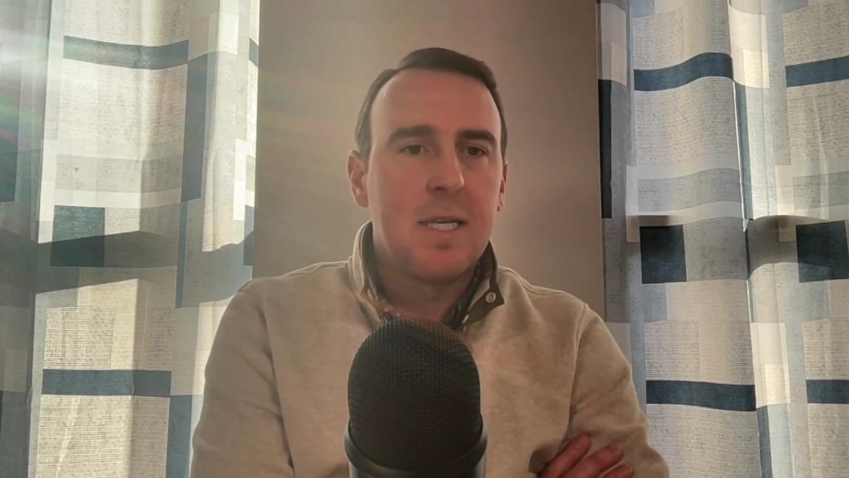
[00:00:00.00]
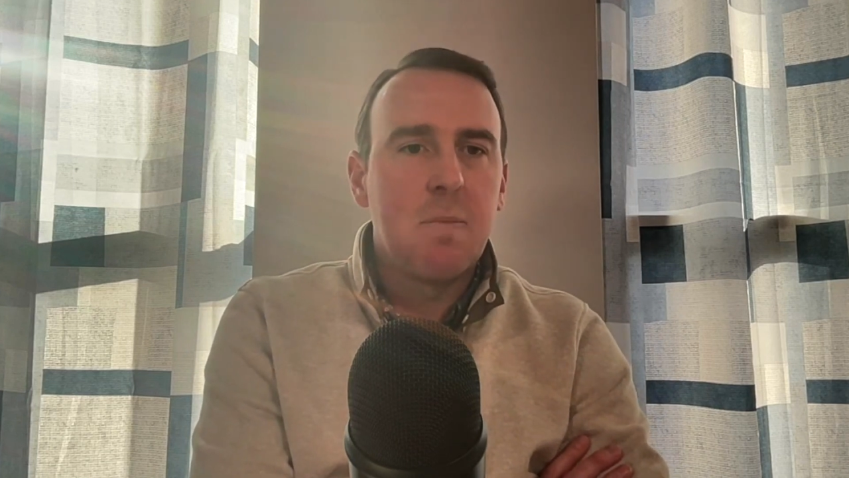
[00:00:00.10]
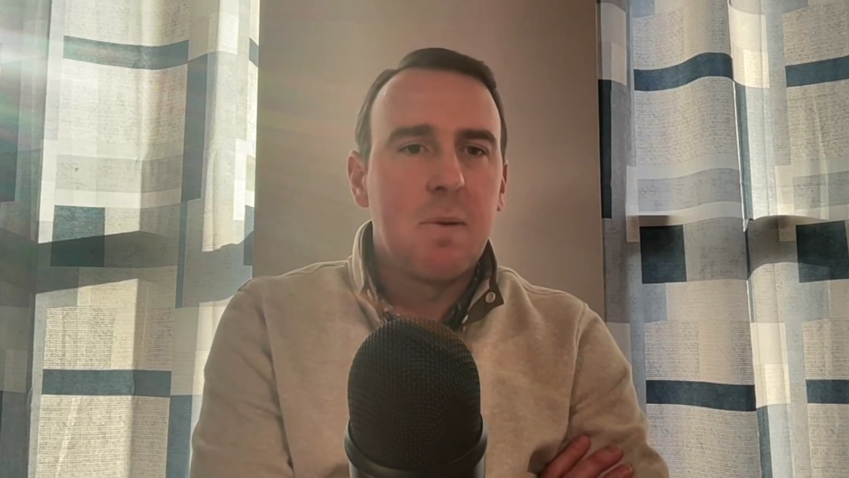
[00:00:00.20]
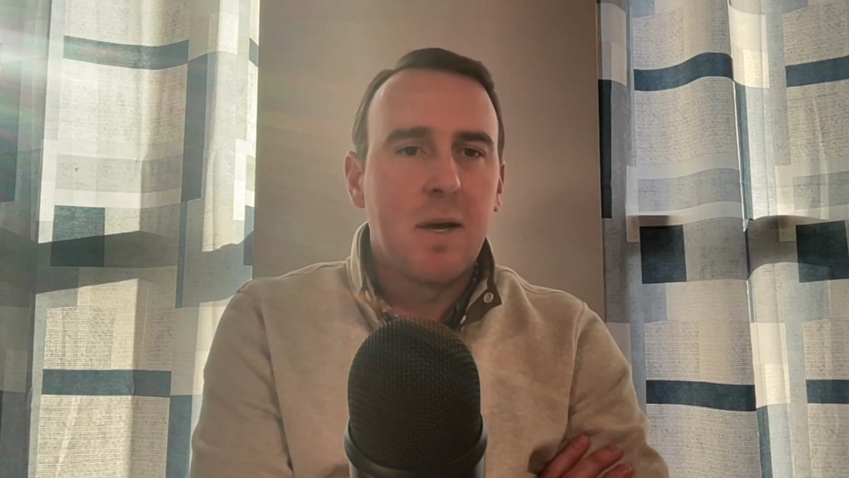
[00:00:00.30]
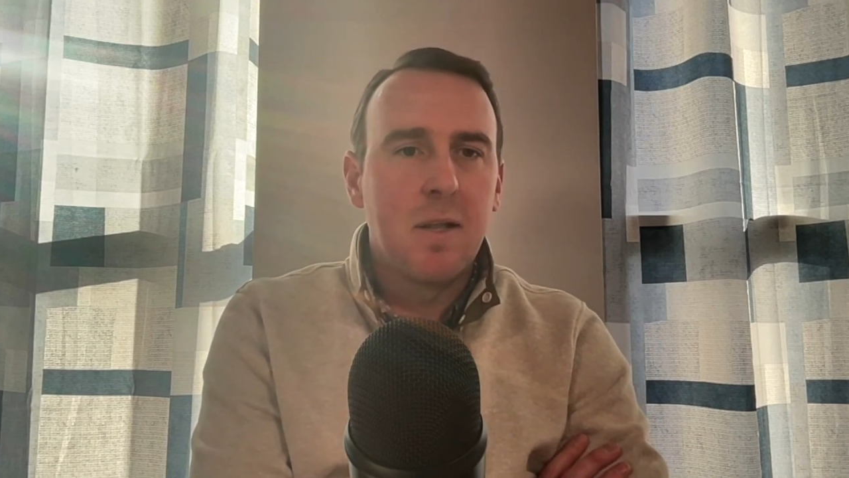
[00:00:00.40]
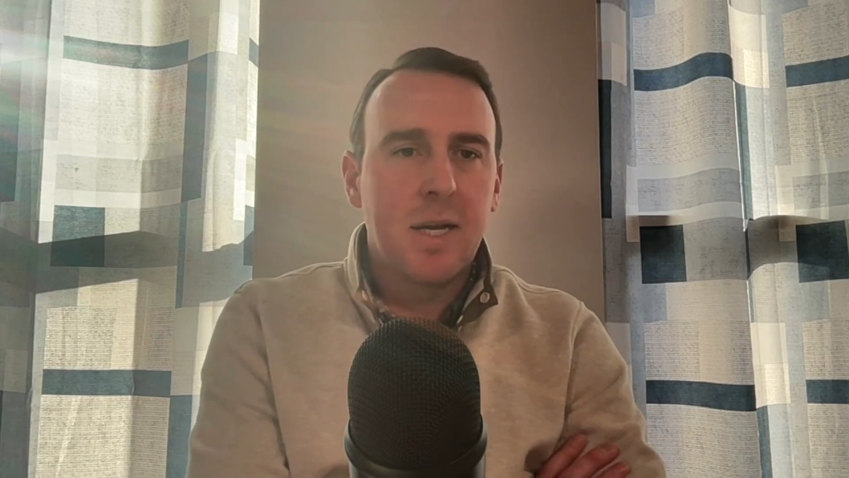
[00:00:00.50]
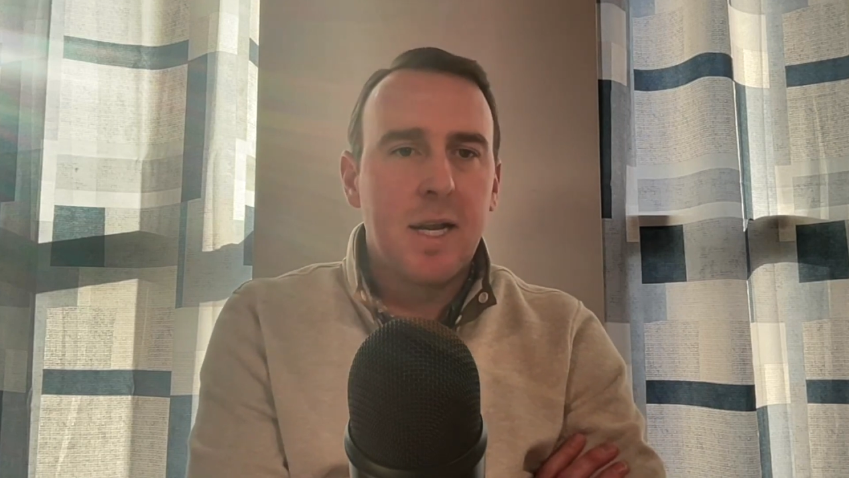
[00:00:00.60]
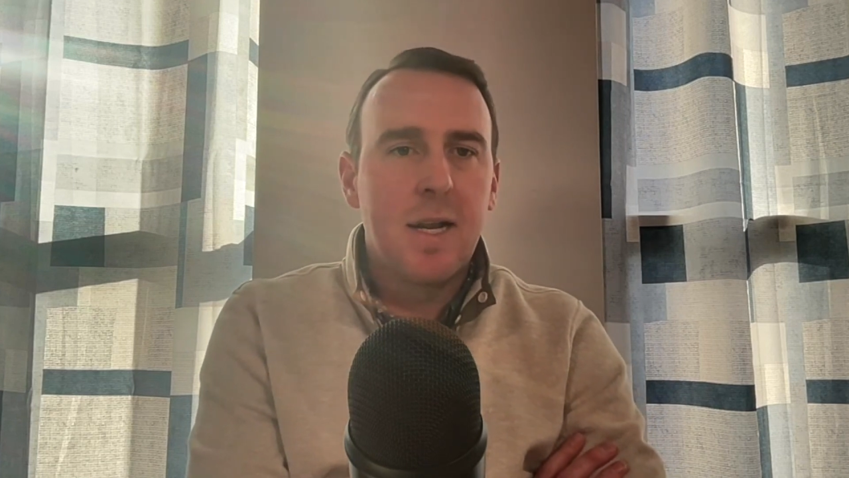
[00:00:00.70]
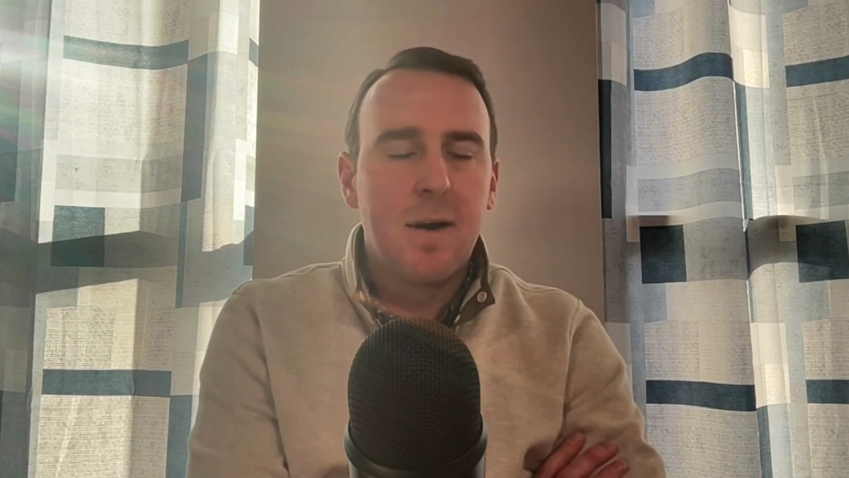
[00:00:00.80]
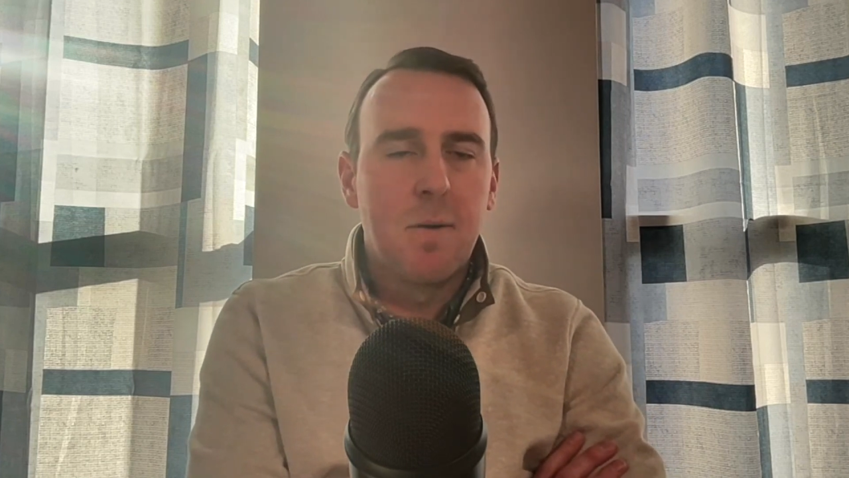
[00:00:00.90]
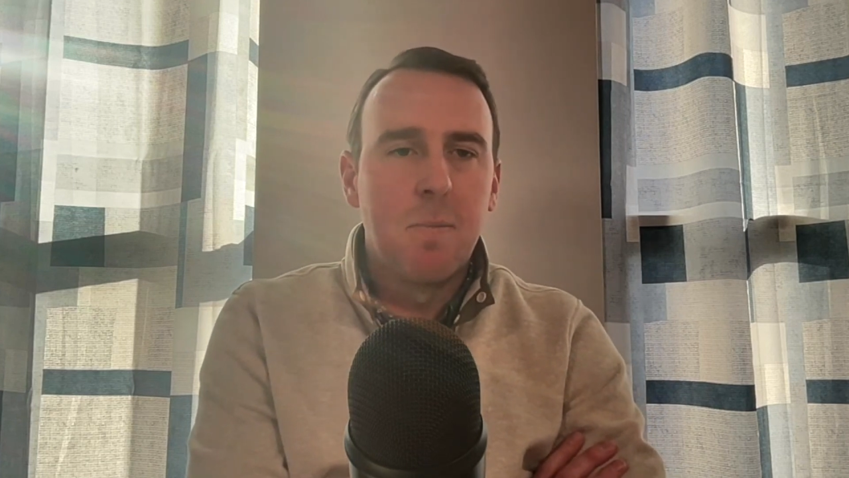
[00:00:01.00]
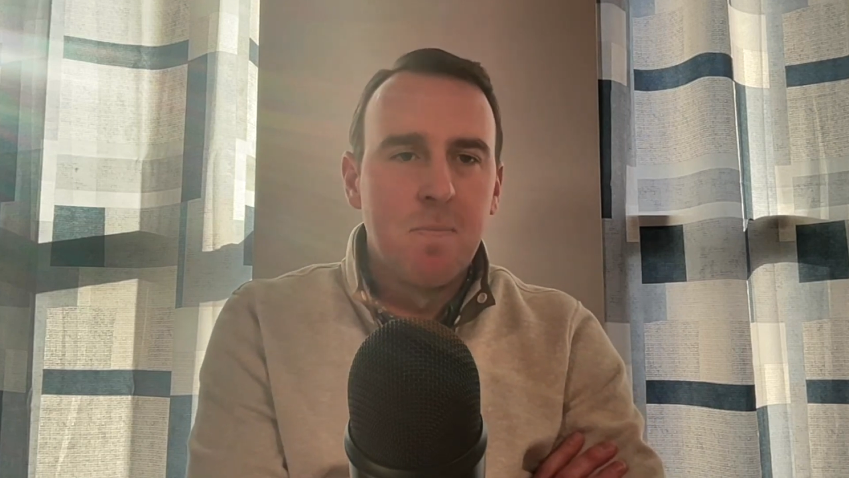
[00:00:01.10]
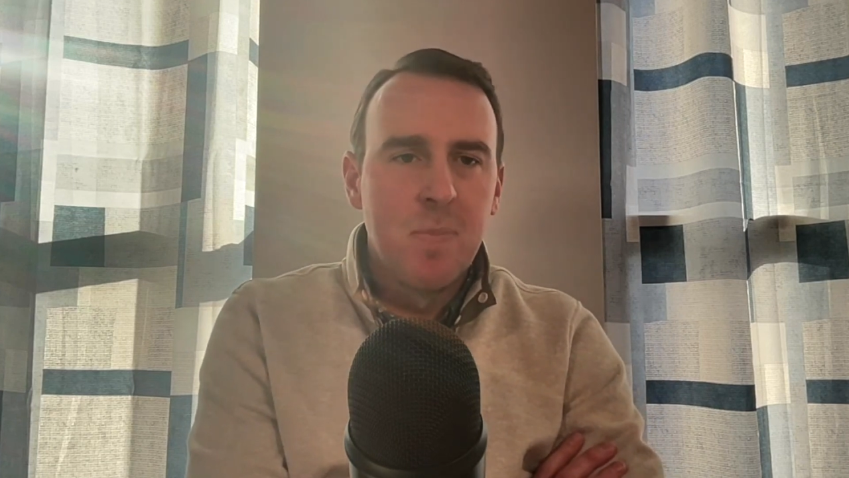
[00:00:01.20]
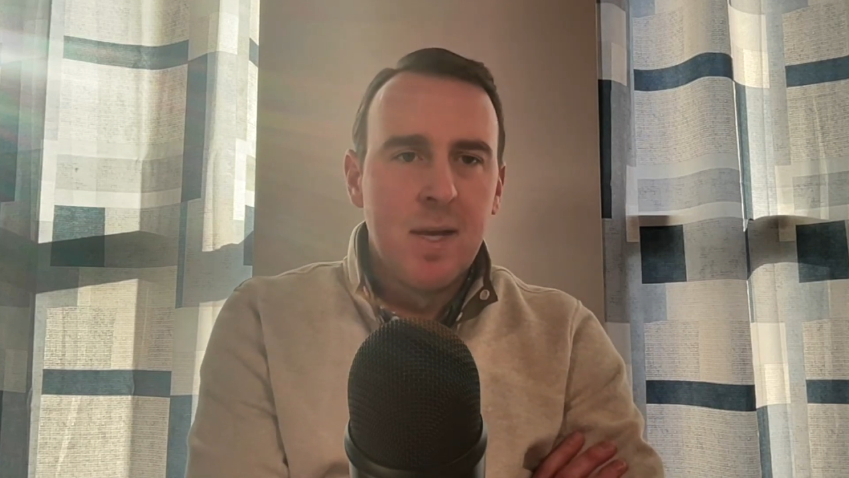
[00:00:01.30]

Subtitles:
DPL that can help